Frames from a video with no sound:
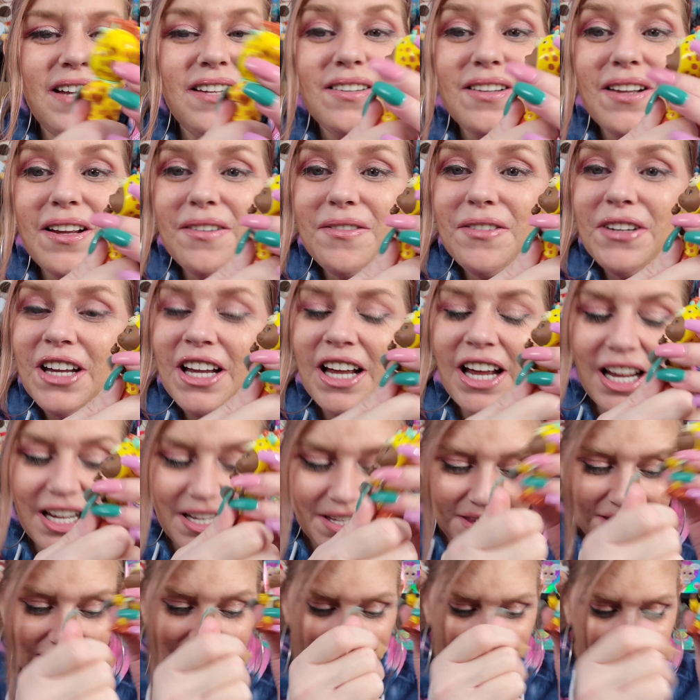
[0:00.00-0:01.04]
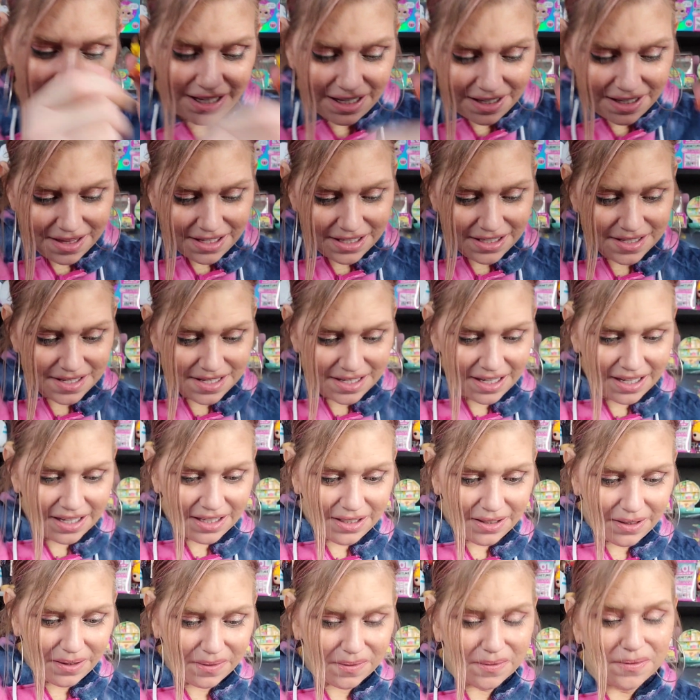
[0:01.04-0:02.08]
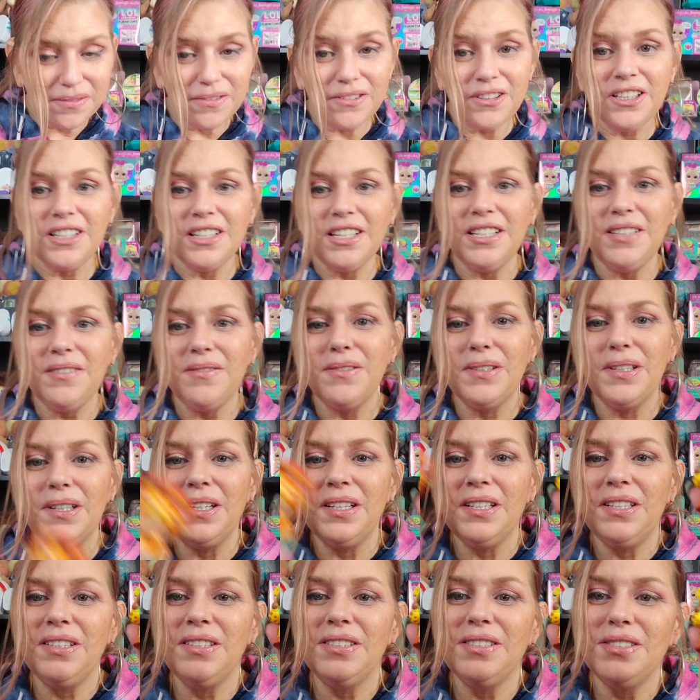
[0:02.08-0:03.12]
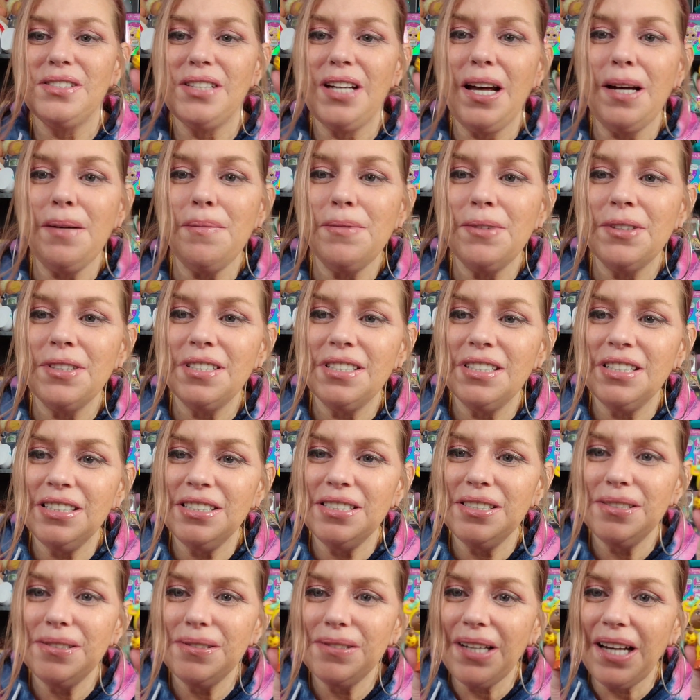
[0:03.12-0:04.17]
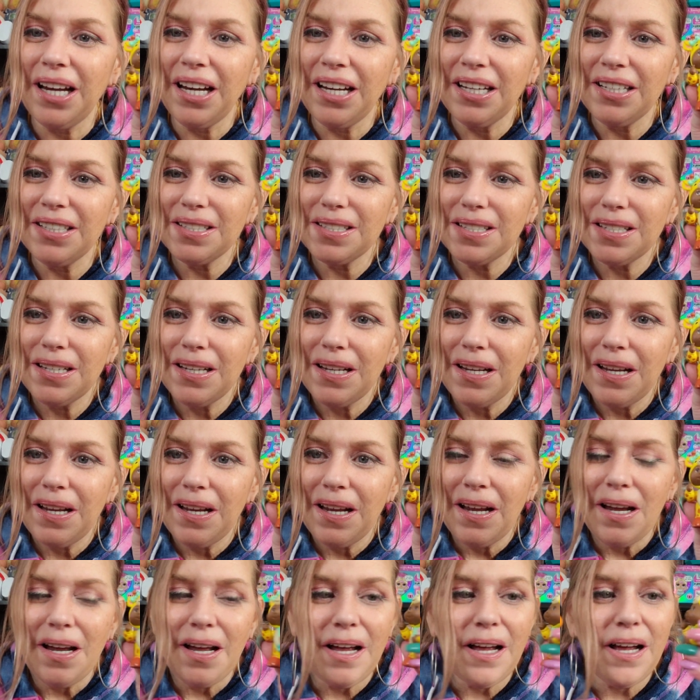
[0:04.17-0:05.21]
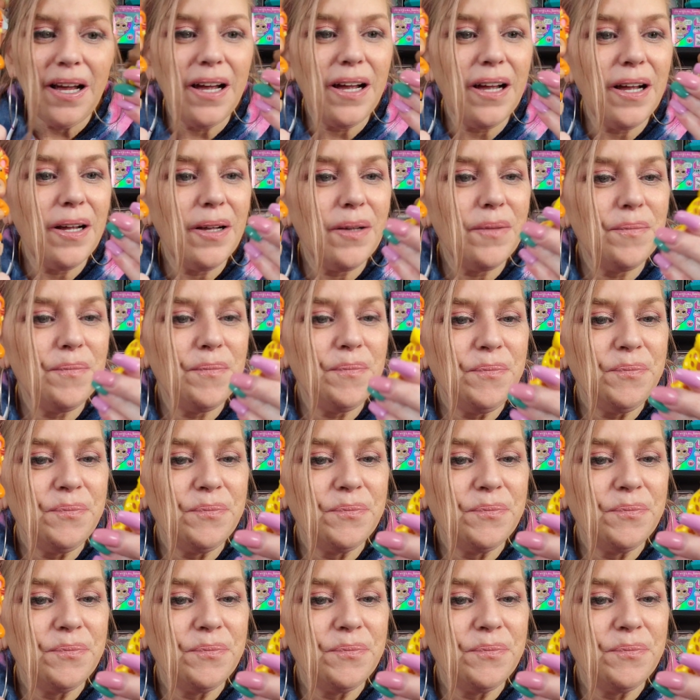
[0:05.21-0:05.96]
I love it. I think that they did a really, really good job with these, you guys. I